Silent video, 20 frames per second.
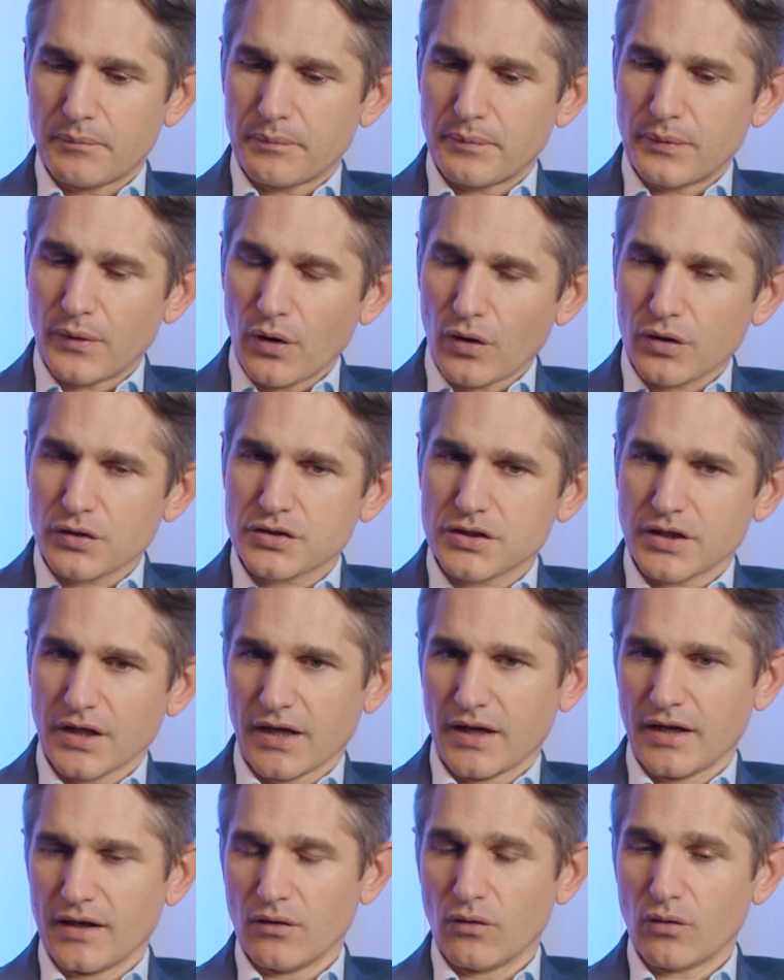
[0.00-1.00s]

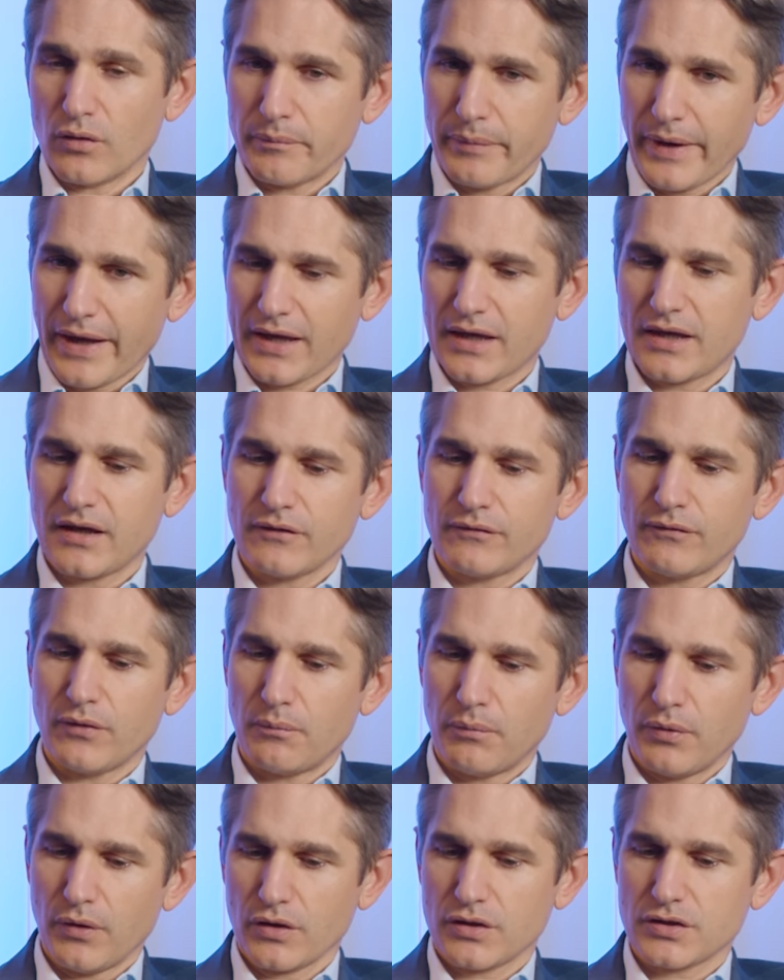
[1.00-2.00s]
blockchain or banking for
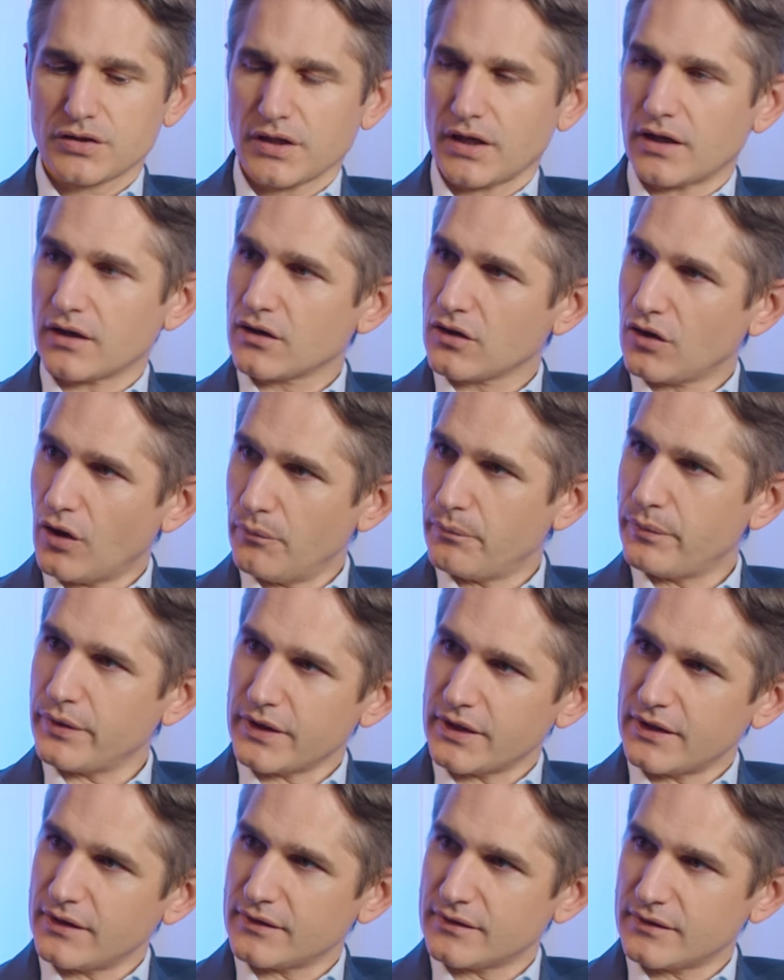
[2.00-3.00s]
blockchain
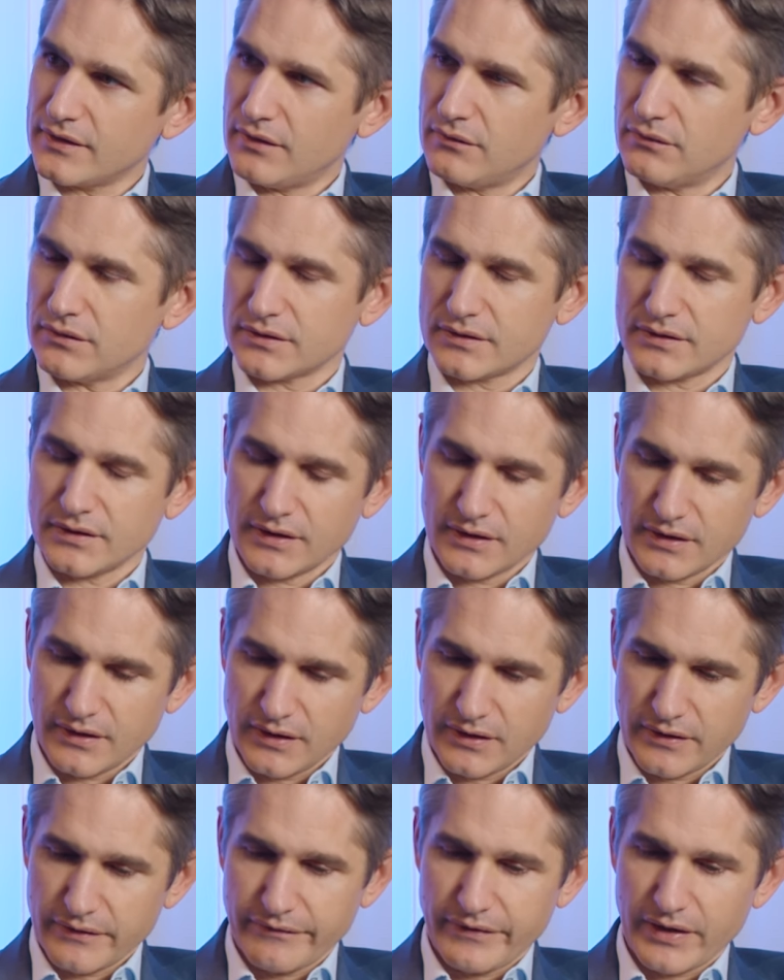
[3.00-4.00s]
companies. That was in,
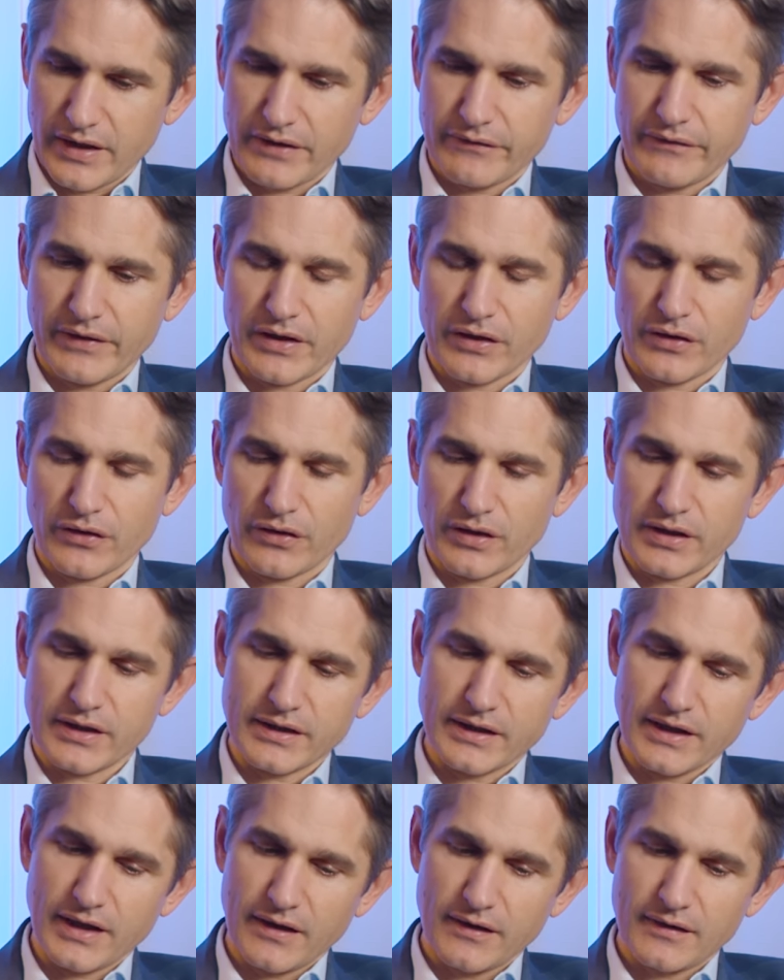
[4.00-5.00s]
in the very, very early
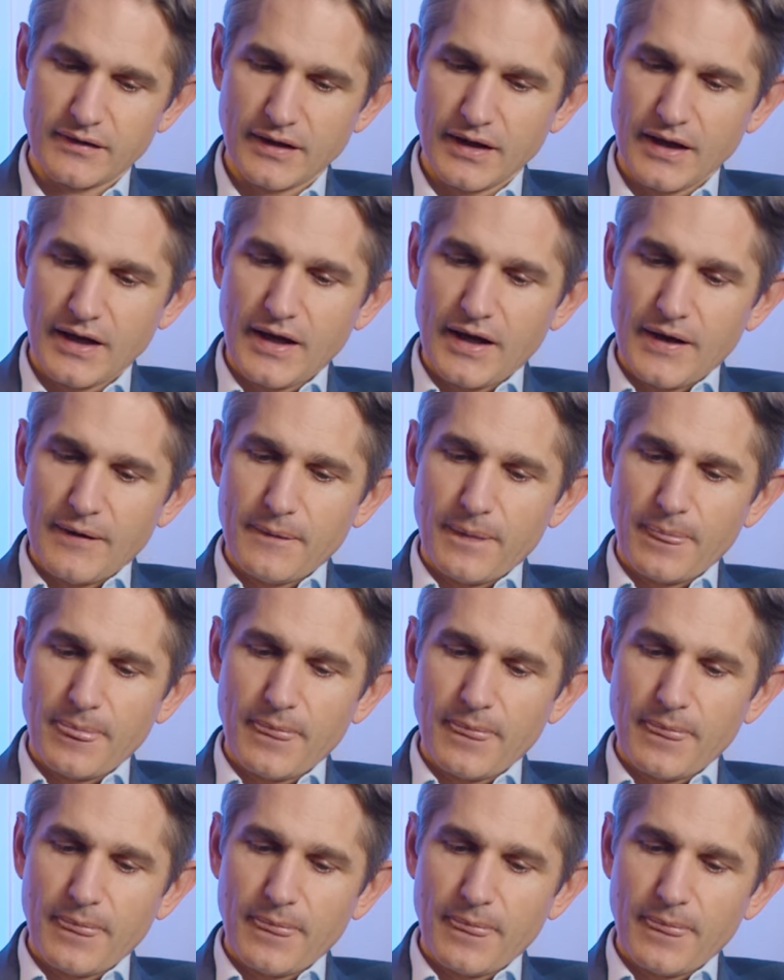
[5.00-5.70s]
days. Mm -hmm